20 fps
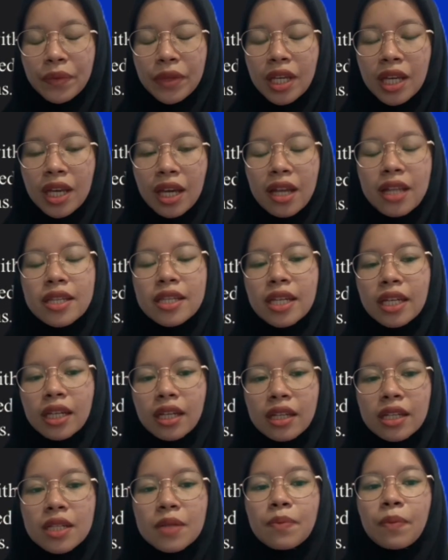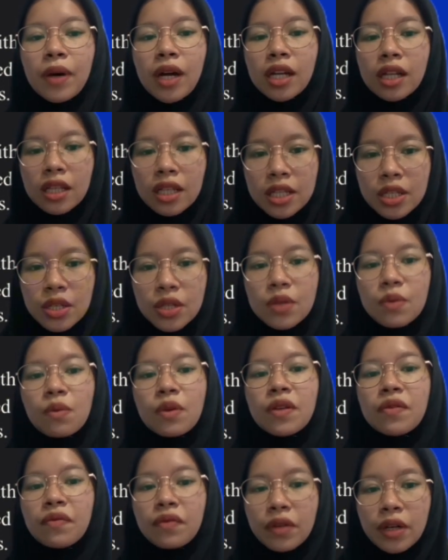And second is phonology
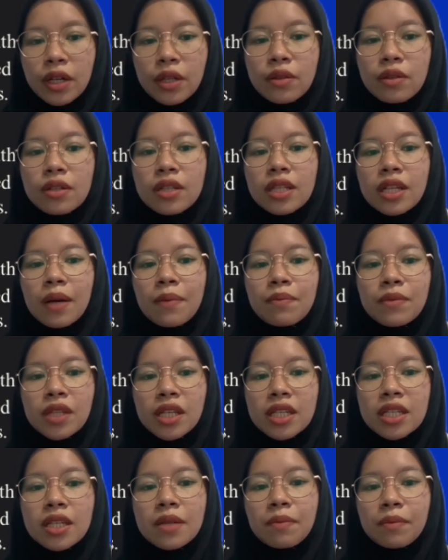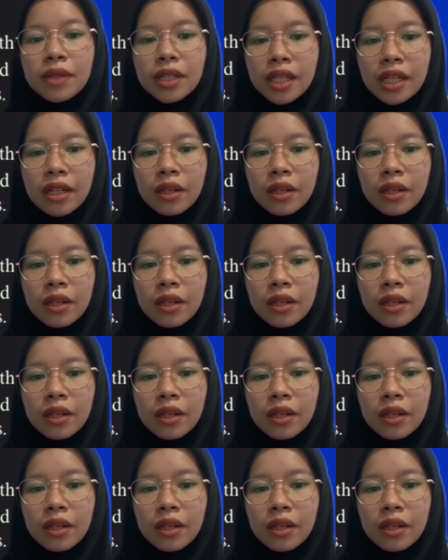refer to subdiscipline